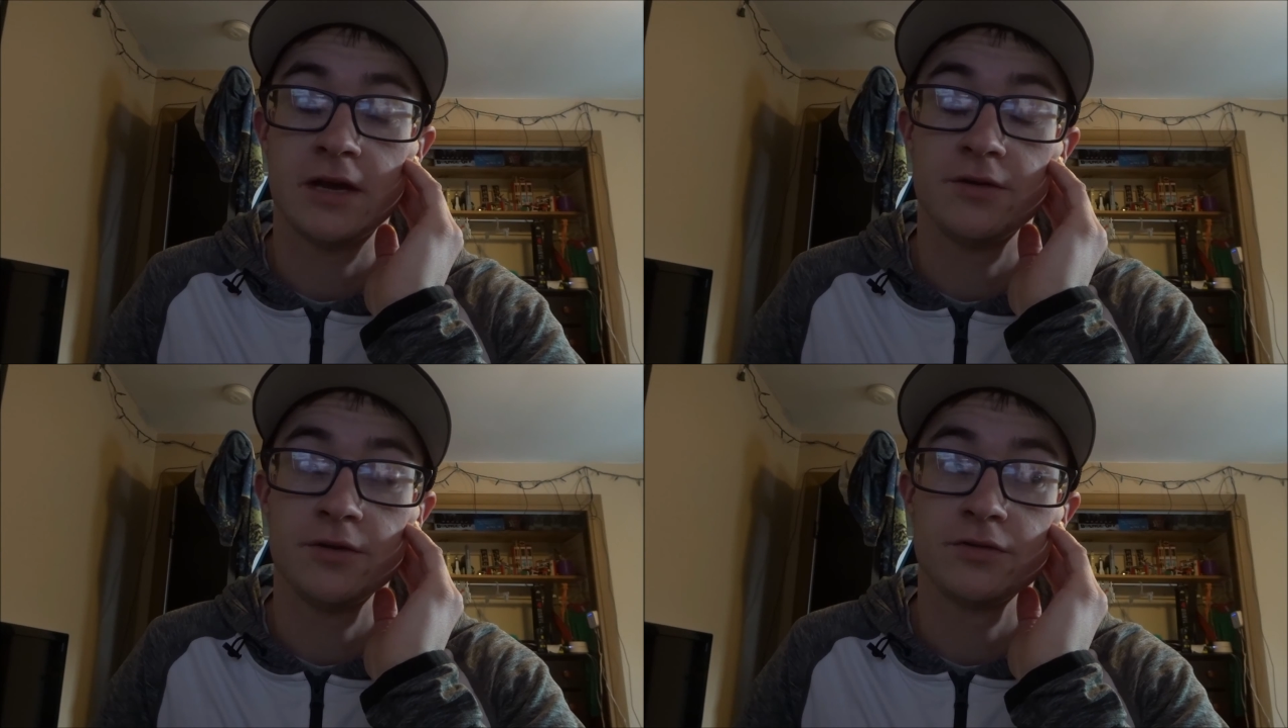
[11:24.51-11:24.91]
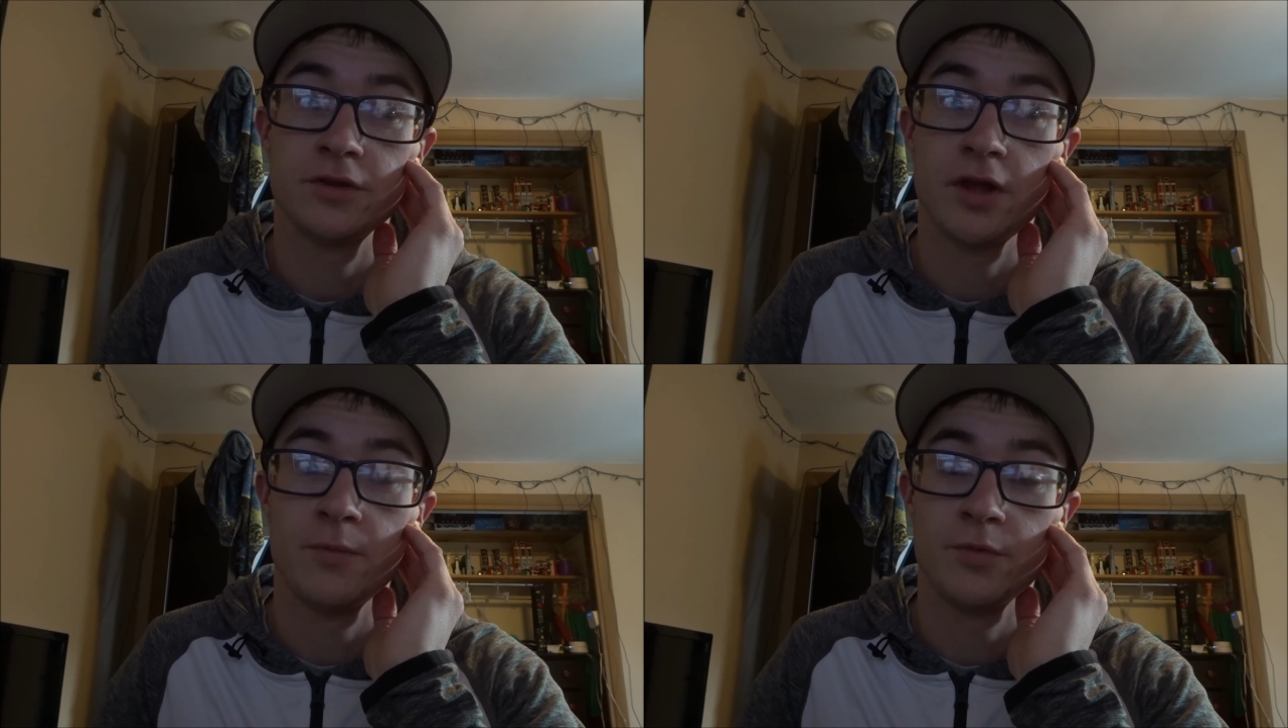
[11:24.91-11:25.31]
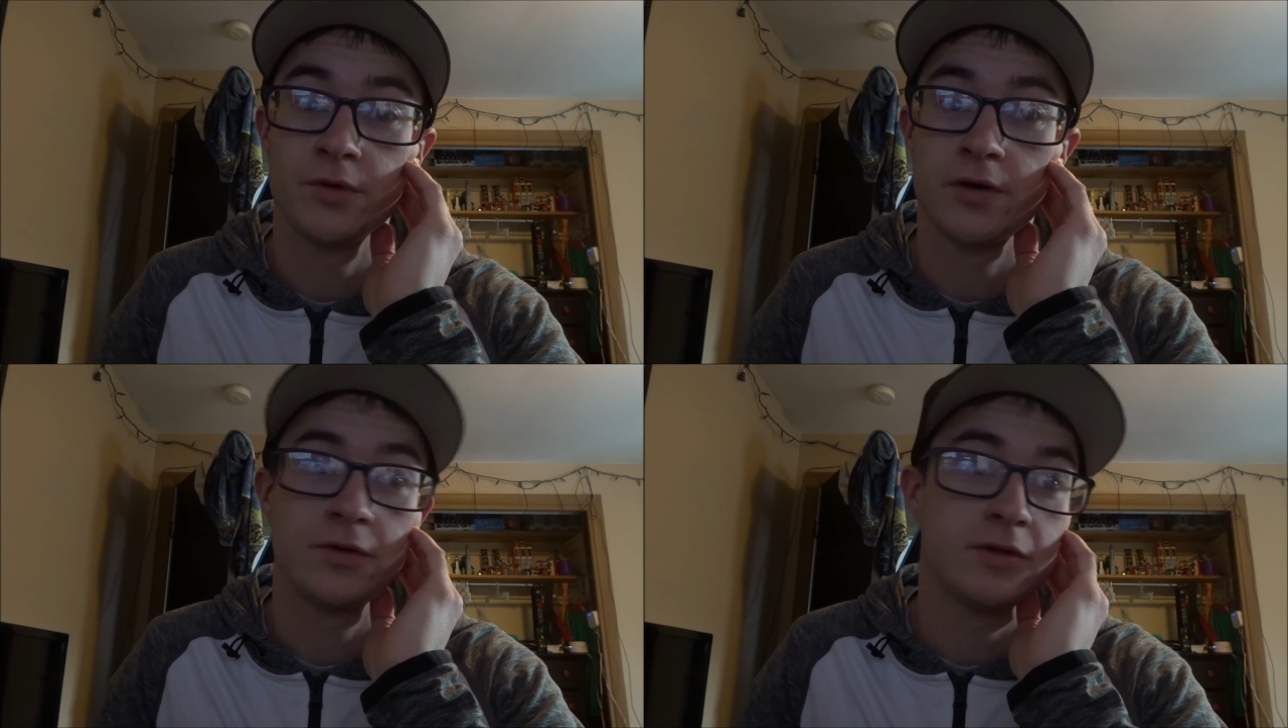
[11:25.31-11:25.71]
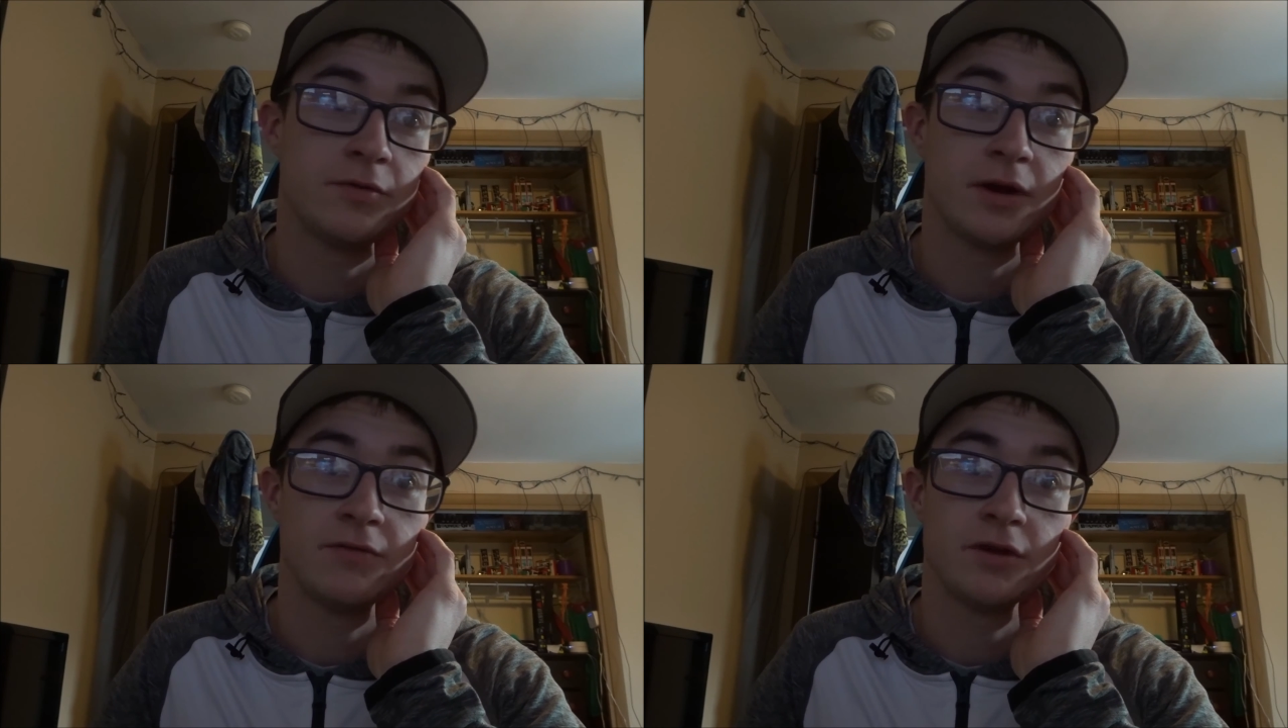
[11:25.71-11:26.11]
I know there's a lot more out there than
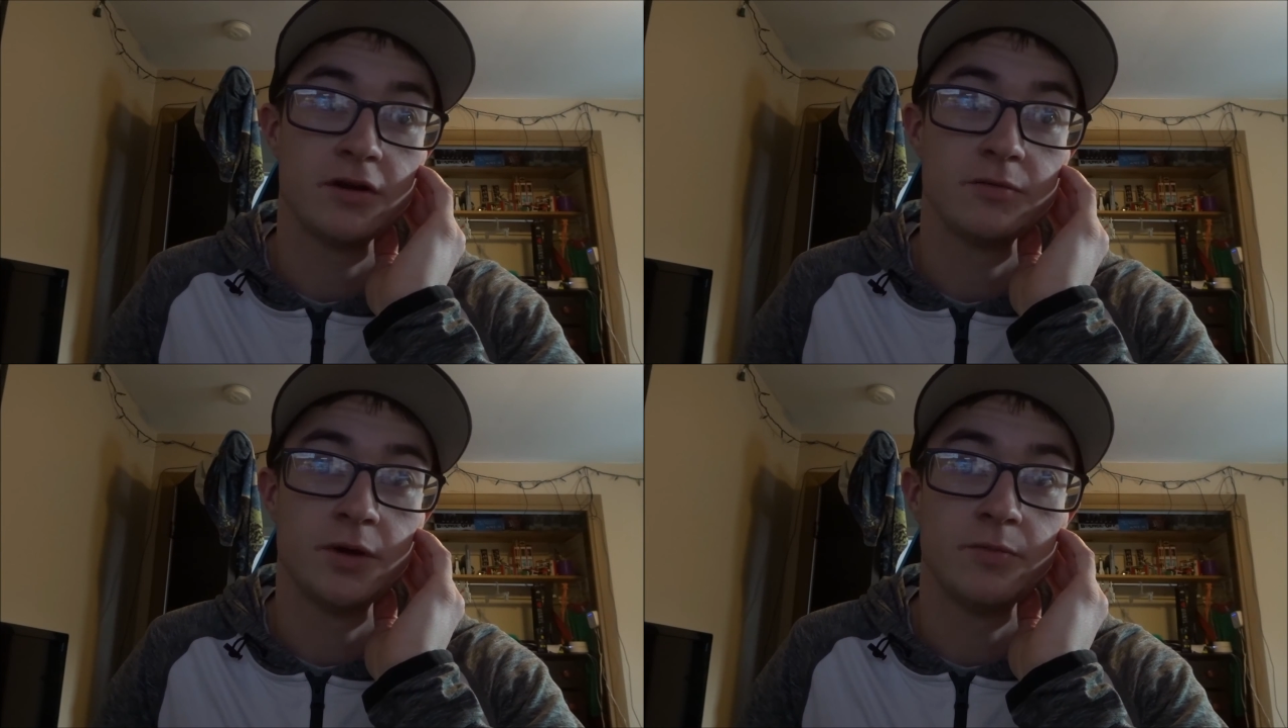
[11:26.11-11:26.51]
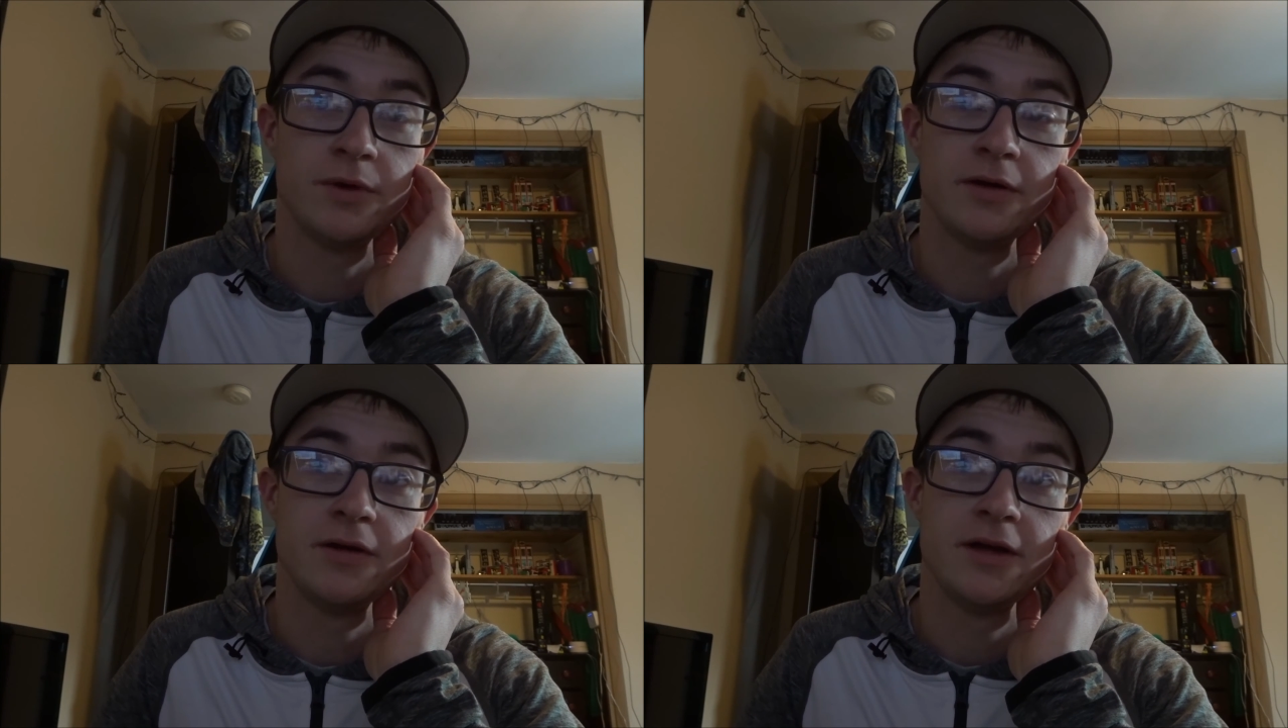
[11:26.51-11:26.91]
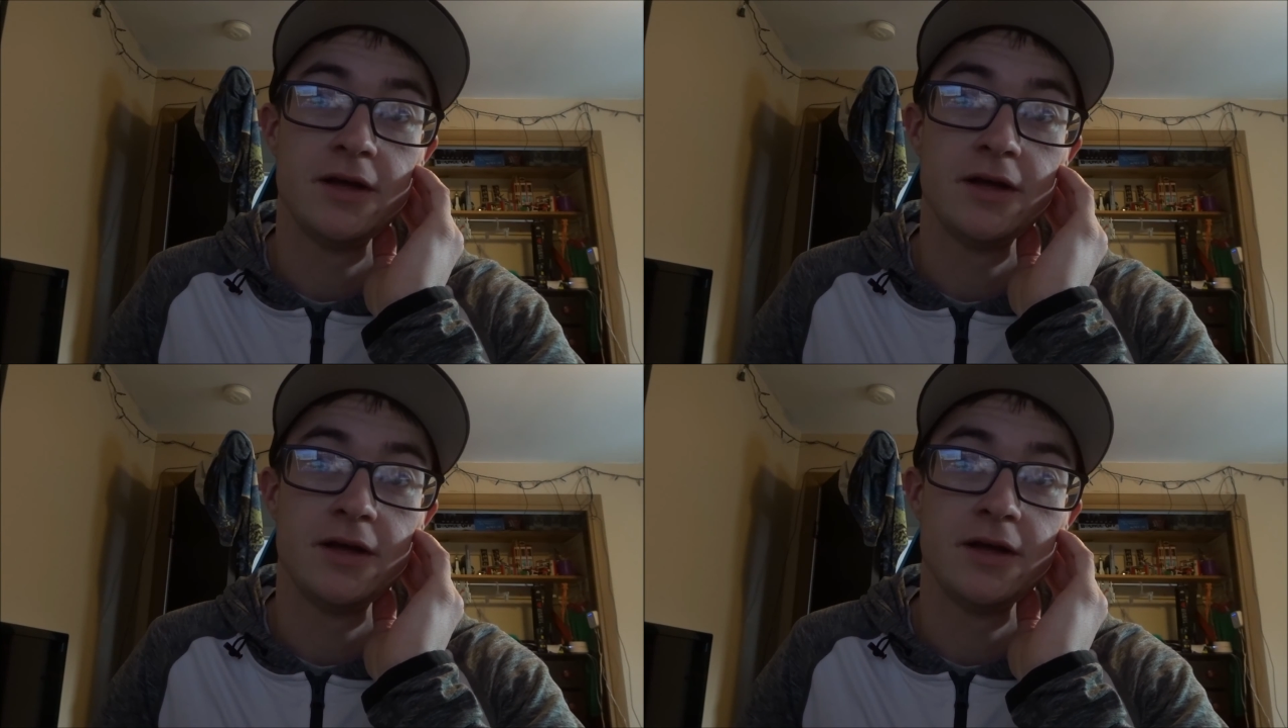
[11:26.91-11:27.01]
what I've talked about, but